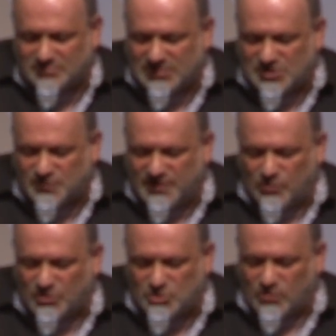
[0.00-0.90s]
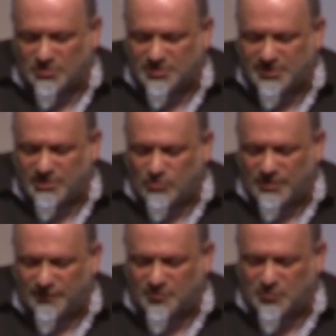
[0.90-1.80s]
It's really what you want to take away
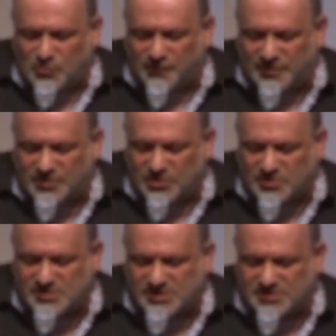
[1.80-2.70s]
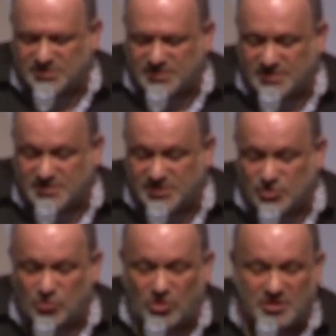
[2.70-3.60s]
from the movie. You know, it's
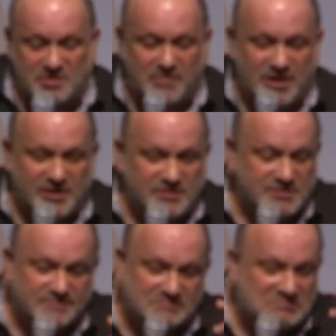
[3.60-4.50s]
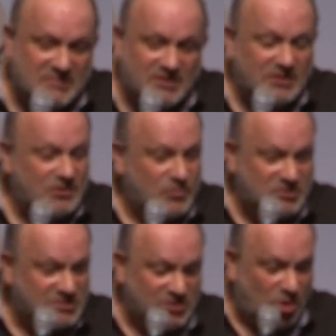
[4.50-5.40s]
either all in the mind, which
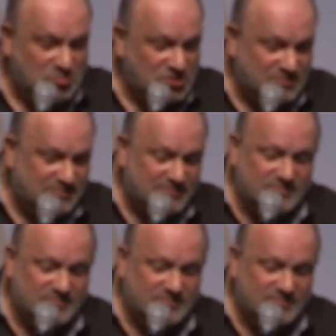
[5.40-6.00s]
is an option.